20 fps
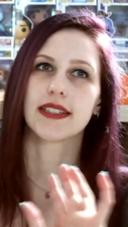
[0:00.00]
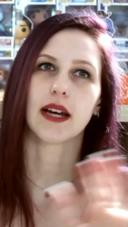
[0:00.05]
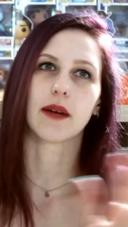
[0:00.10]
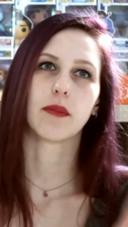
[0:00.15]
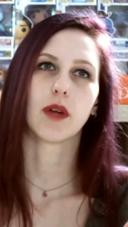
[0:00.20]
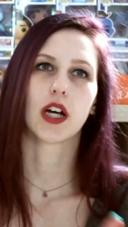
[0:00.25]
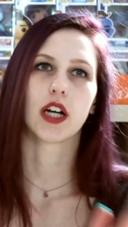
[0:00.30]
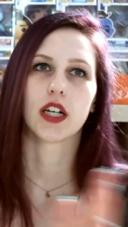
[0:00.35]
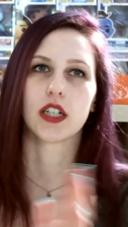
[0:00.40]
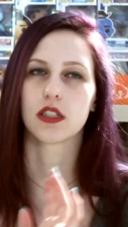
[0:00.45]
I'm
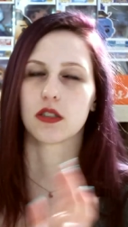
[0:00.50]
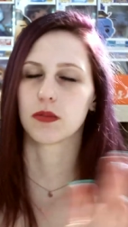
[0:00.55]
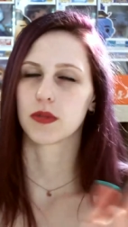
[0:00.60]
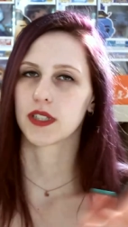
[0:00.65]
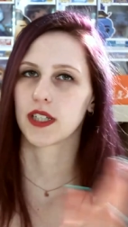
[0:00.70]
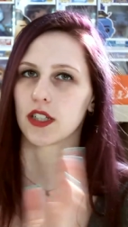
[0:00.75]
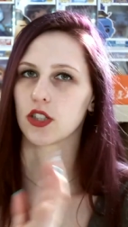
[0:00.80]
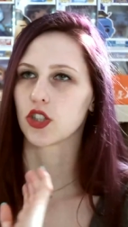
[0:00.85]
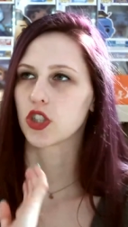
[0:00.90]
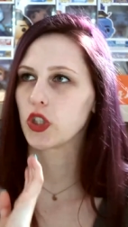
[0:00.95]
not
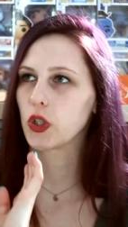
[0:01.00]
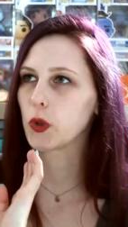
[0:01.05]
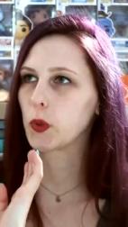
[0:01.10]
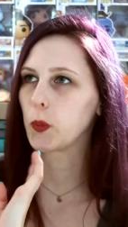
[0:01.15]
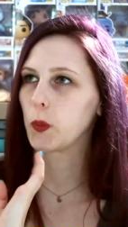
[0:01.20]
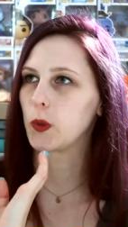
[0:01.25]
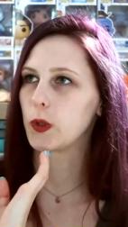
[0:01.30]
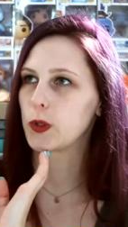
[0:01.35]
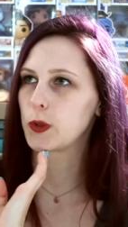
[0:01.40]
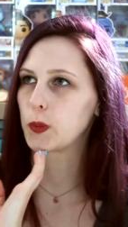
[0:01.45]
100% sure
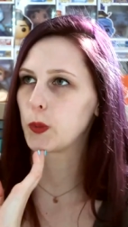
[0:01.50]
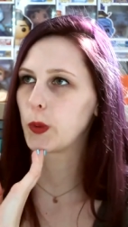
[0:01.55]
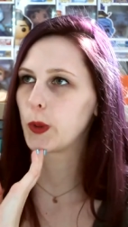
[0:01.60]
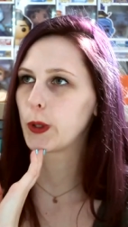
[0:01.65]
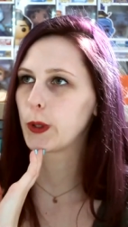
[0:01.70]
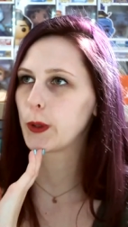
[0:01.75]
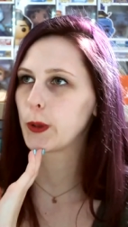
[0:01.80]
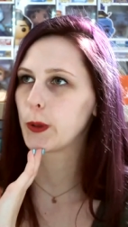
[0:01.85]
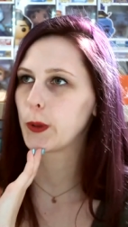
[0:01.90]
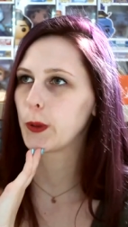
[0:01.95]
which
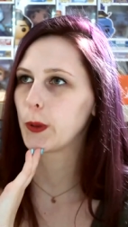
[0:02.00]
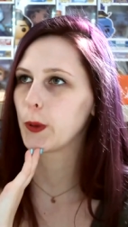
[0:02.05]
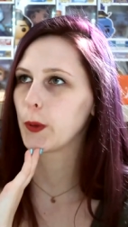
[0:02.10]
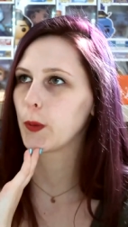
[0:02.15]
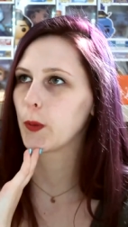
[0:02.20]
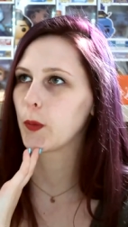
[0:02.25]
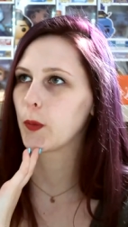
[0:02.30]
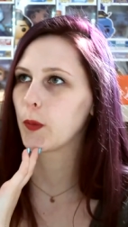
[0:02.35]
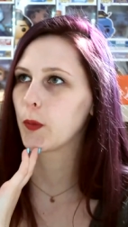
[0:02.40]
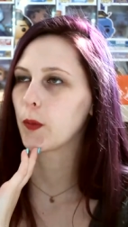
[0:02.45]
one
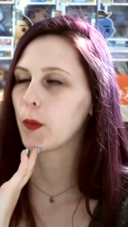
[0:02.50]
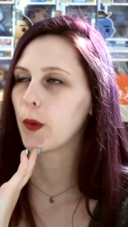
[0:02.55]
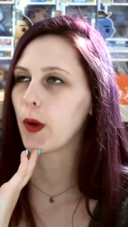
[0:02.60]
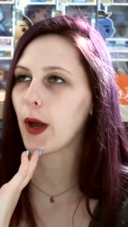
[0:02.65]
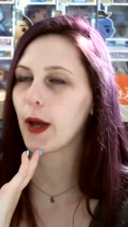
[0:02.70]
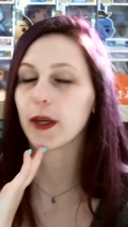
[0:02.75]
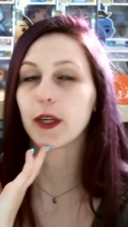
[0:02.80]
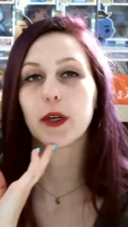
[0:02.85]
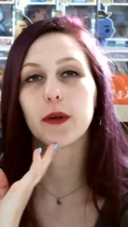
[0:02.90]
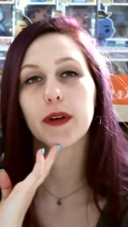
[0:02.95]
is
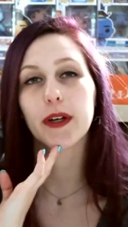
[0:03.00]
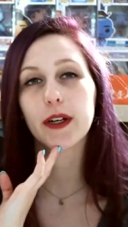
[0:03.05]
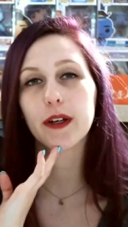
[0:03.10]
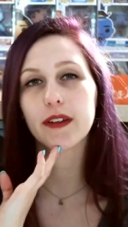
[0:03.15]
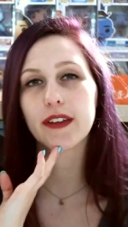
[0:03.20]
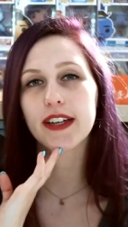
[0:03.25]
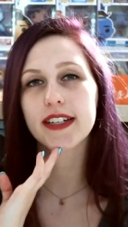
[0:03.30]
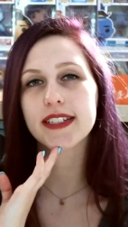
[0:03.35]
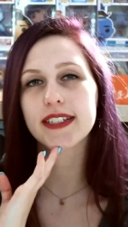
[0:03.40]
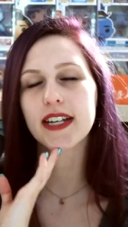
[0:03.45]
accurate on
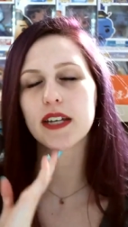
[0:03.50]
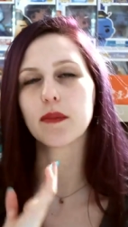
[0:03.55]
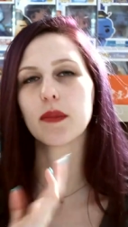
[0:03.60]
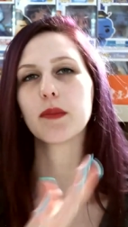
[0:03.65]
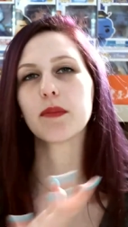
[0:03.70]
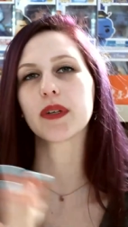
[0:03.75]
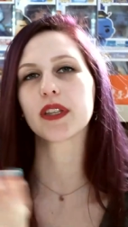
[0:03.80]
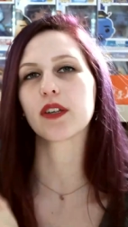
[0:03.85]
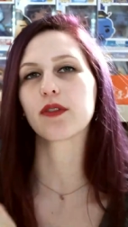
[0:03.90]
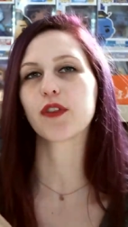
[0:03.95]
that
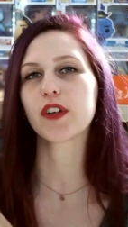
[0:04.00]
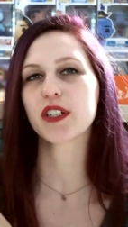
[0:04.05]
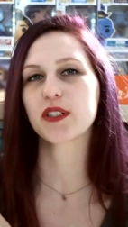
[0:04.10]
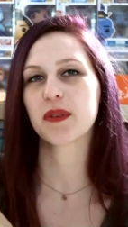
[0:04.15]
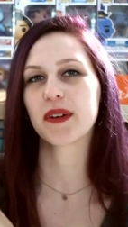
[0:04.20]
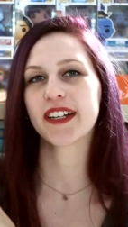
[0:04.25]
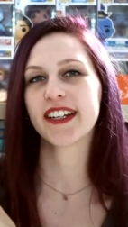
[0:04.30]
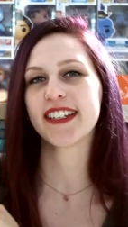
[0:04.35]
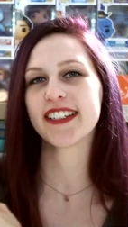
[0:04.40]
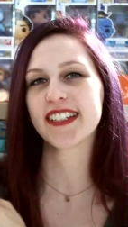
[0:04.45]
statement, but the first
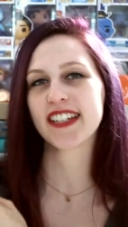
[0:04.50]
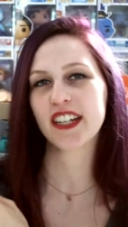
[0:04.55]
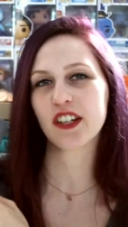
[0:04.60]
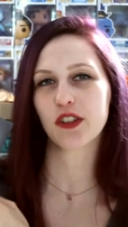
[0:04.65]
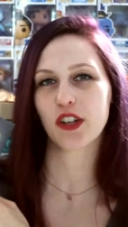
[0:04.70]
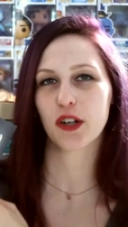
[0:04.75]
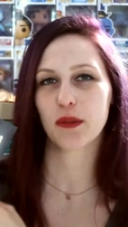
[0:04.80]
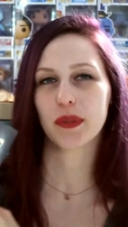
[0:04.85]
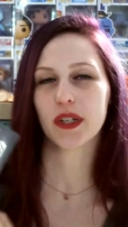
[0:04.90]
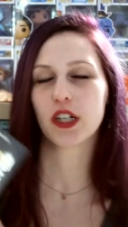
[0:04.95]
one is Here
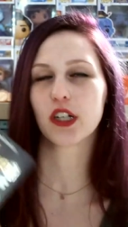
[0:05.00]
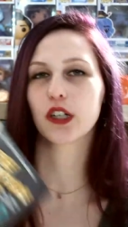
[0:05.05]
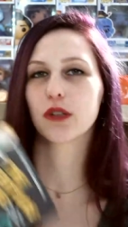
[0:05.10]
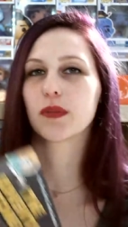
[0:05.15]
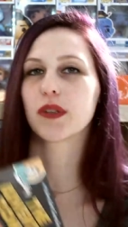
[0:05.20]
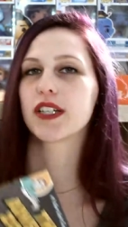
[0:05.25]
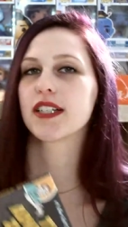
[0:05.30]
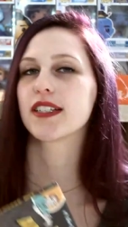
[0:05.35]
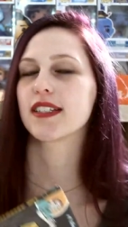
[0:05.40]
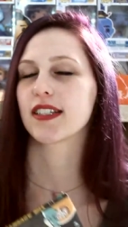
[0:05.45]
There Be
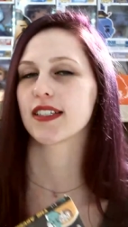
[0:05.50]
Gerblins.